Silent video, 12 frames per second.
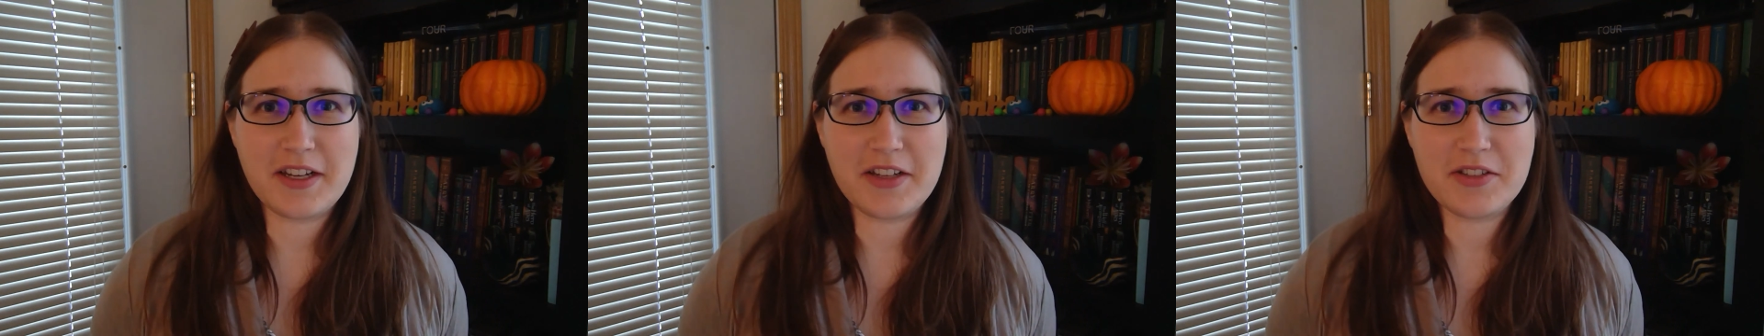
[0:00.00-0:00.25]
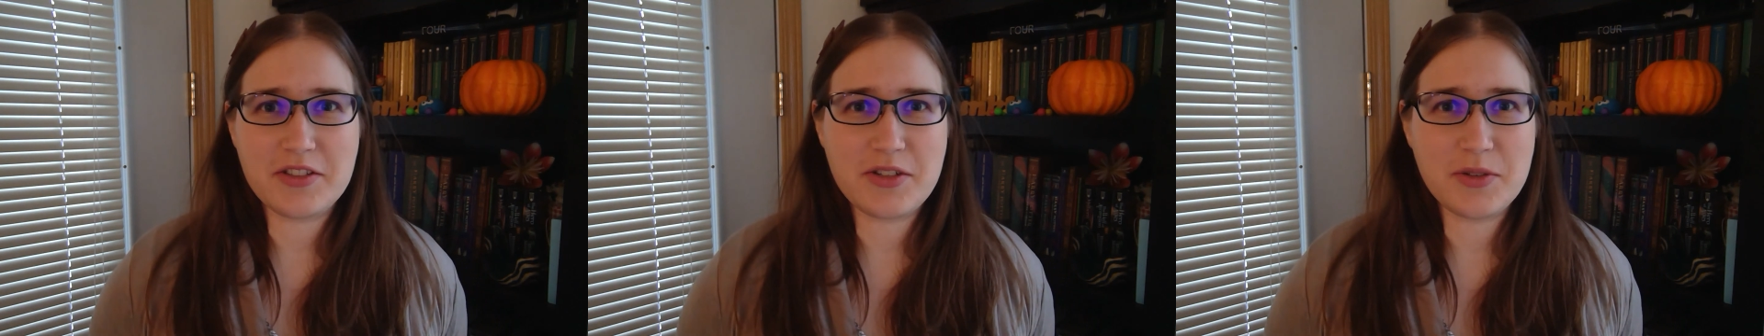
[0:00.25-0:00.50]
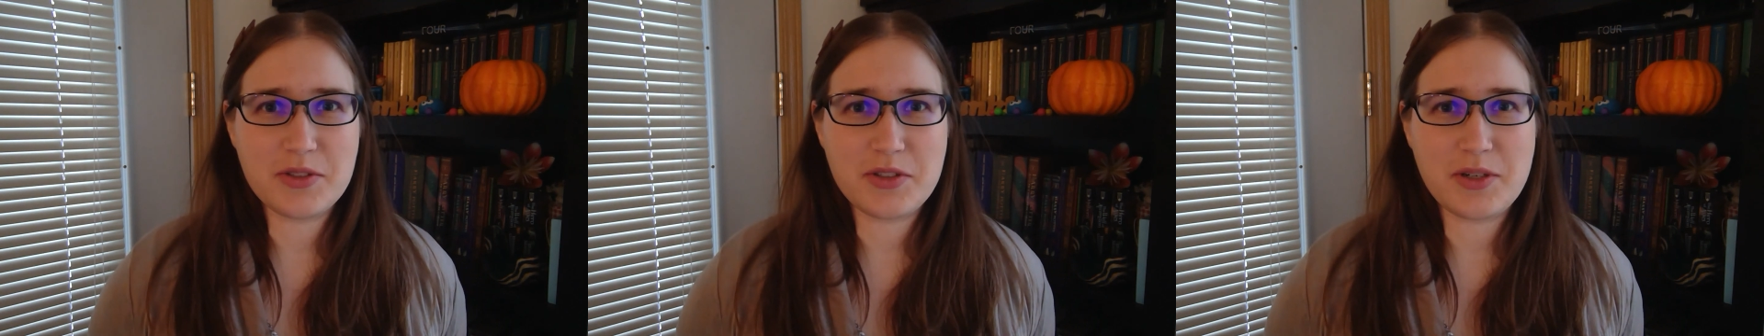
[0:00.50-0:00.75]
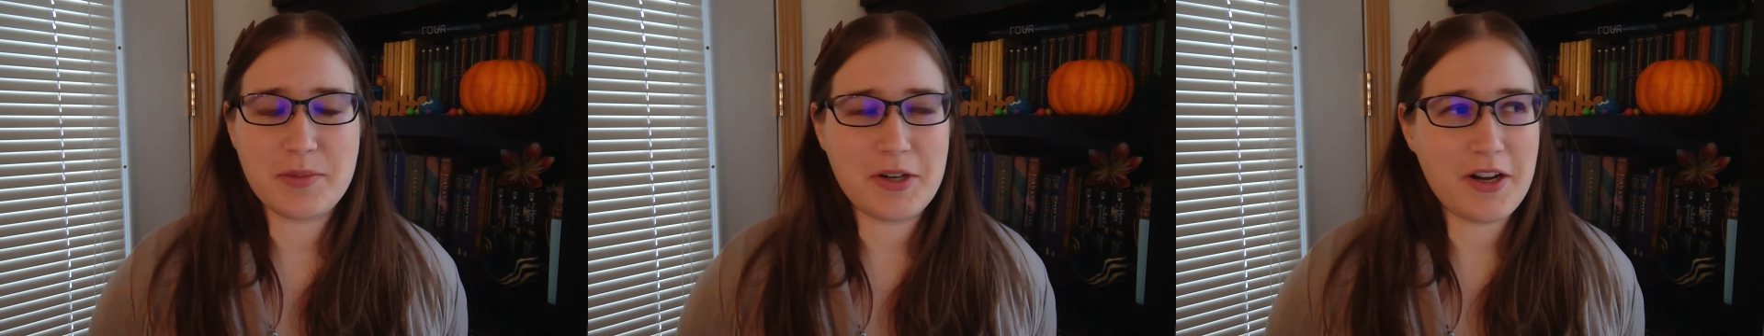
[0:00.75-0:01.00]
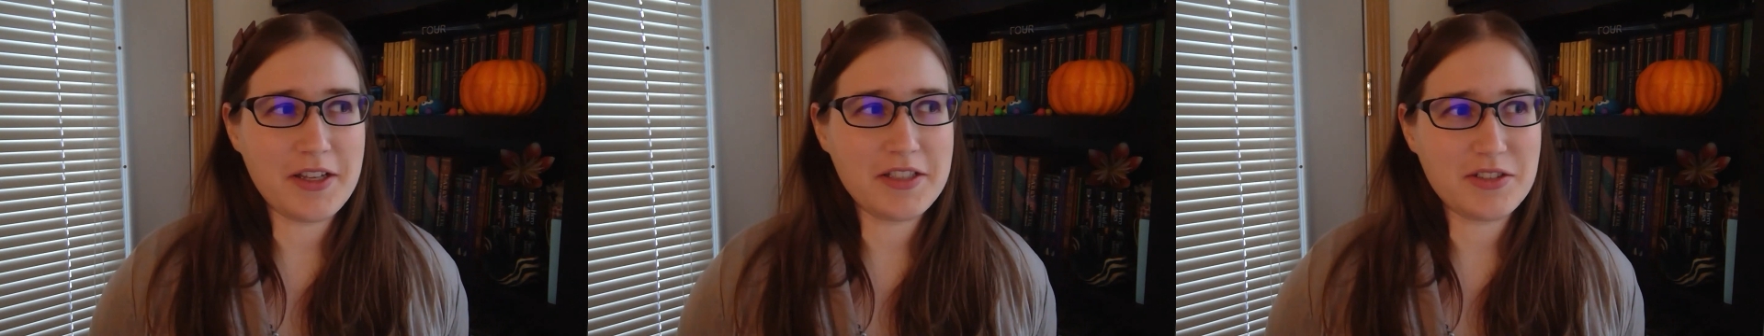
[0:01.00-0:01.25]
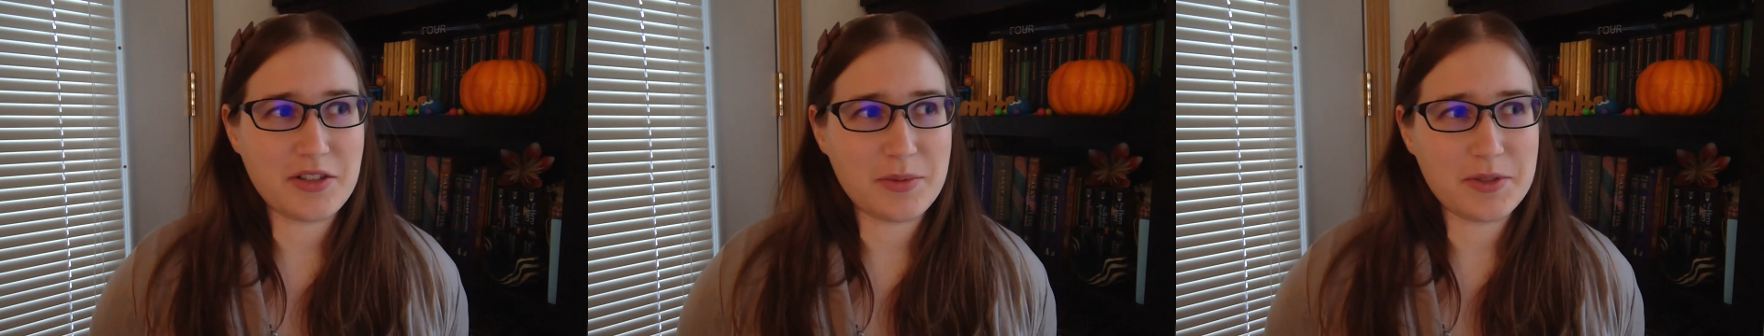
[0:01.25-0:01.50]
a snowstorm or an ice
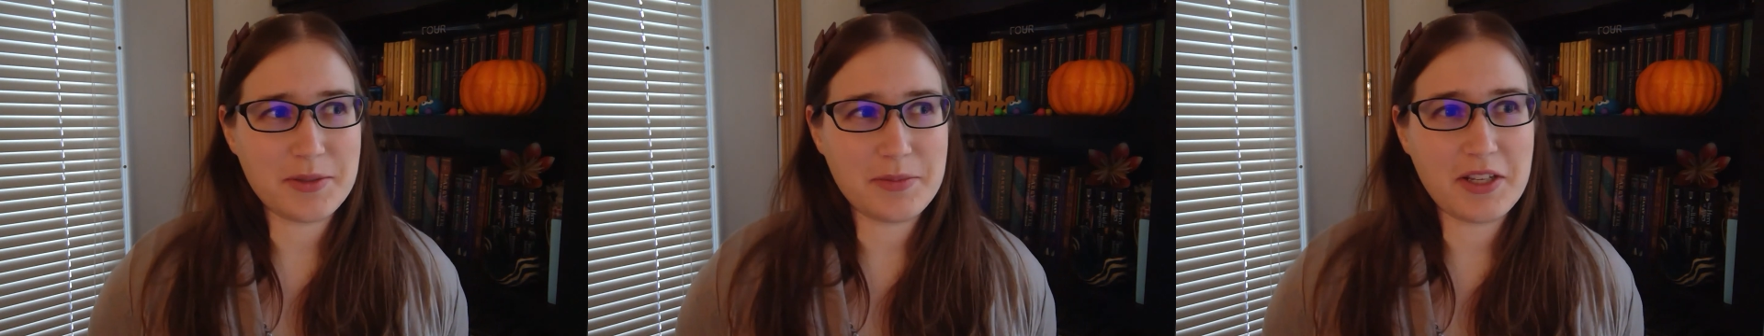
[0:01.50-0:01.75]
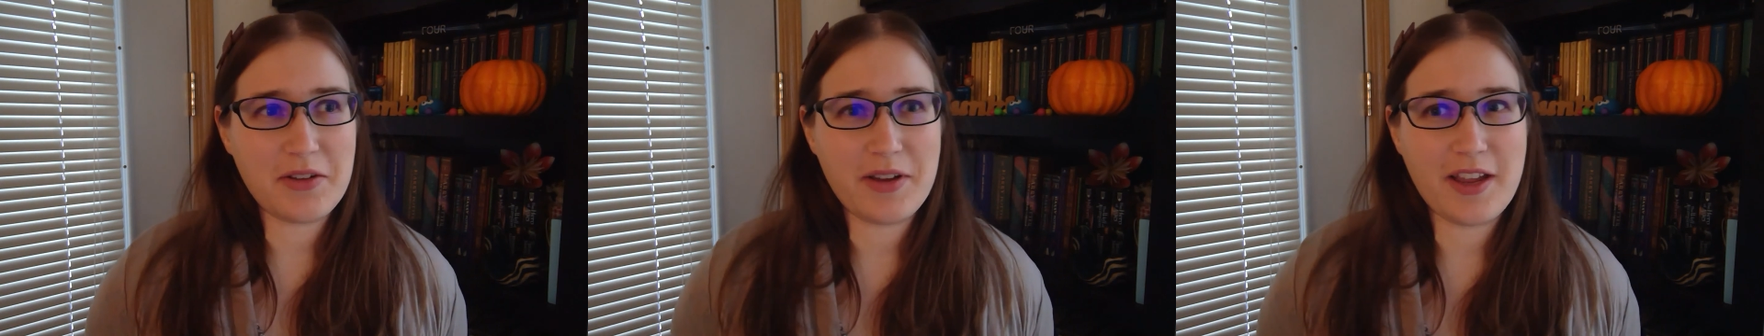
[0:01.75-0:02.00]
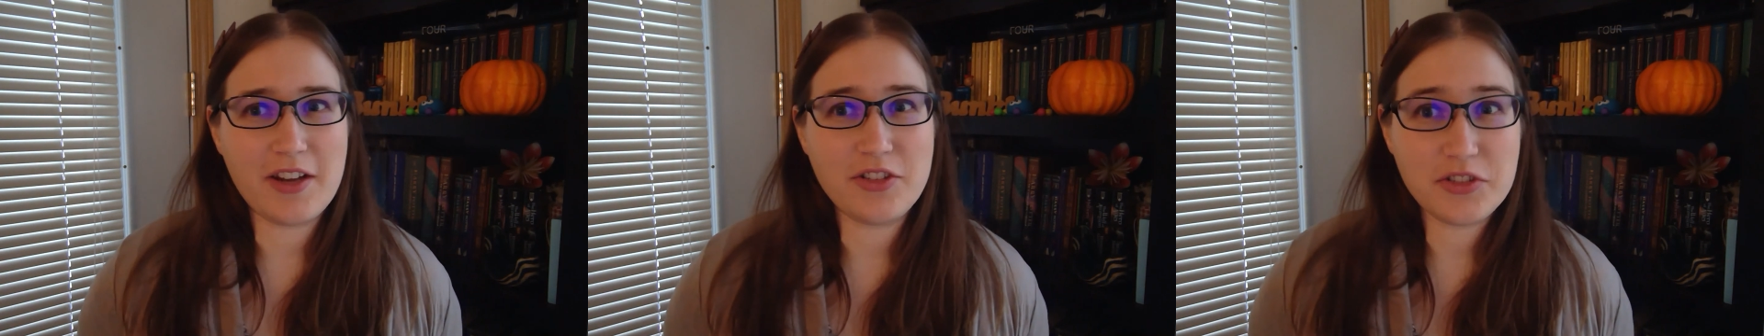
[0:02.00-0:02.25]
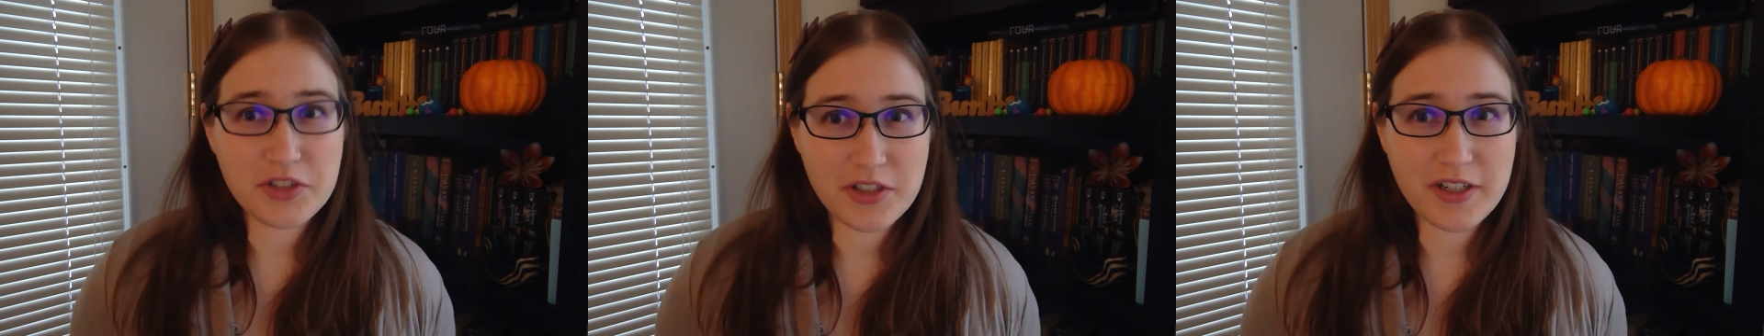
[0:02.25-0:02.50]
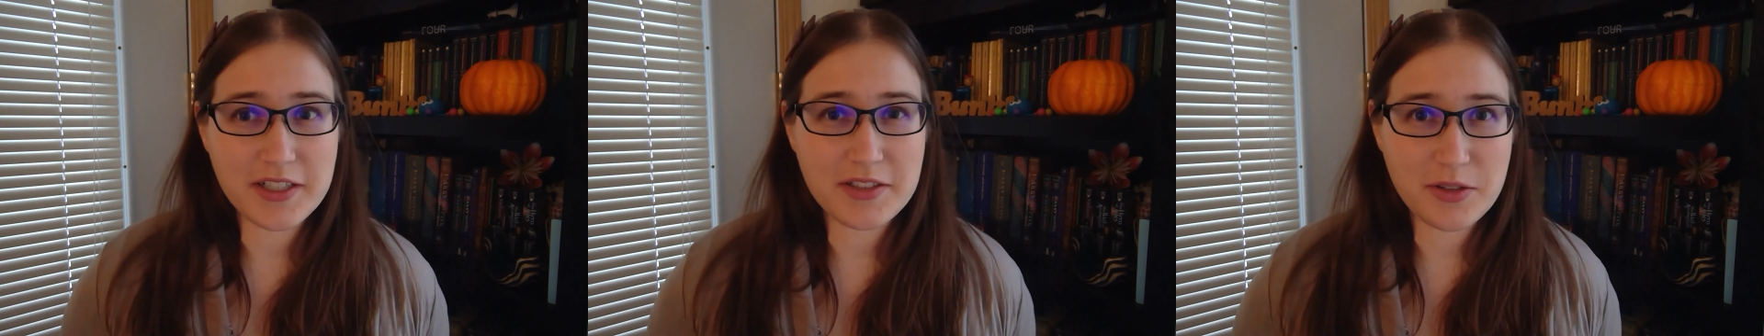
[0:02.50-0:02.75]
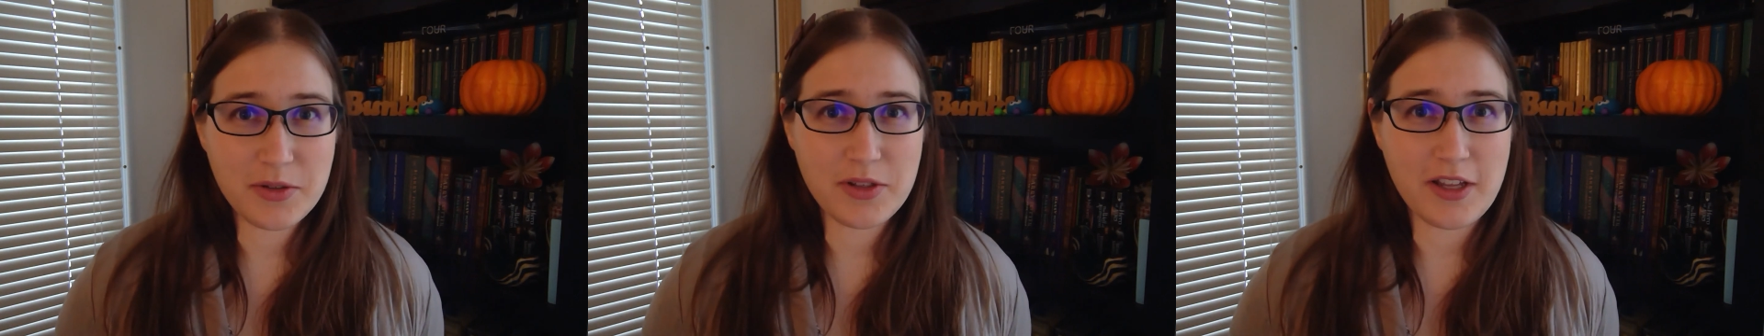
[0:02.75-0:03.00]
storm or something going on during
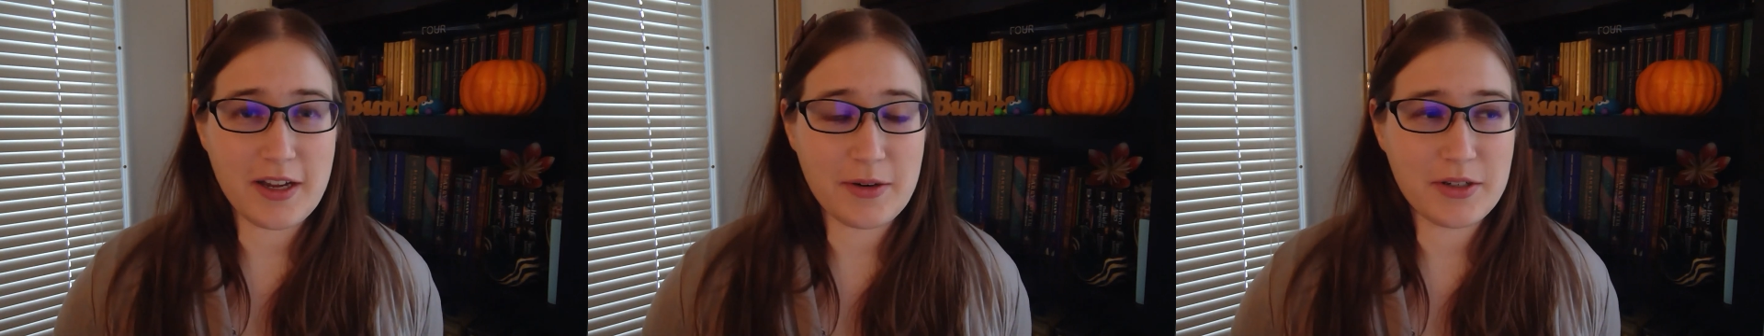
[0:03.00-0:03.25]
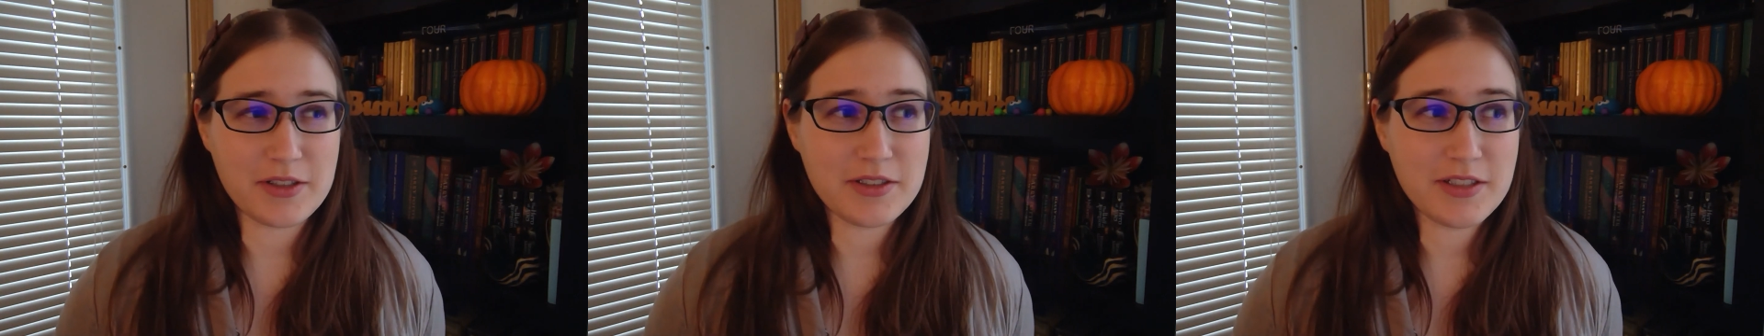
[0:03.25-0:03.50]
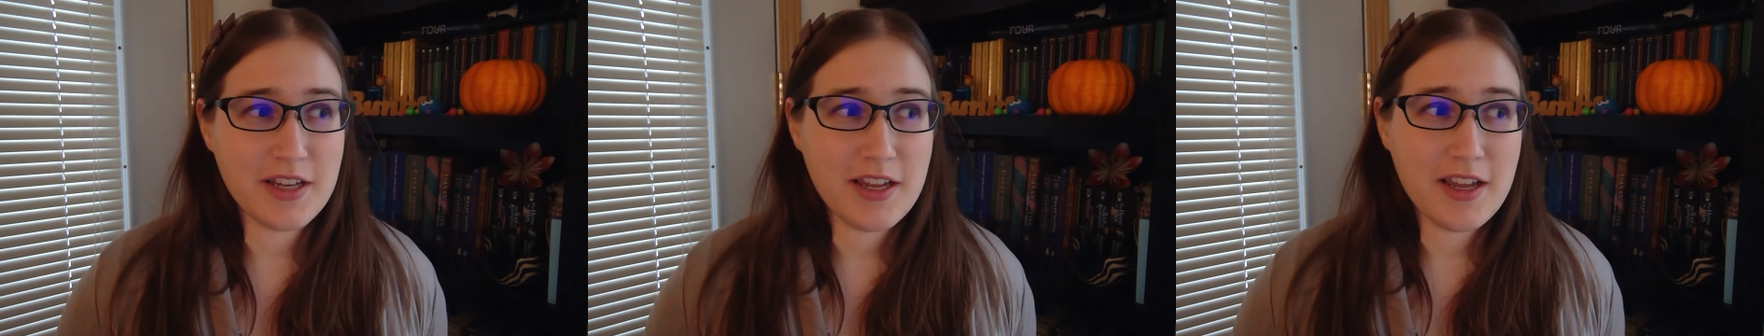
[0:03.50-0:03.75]
school hours.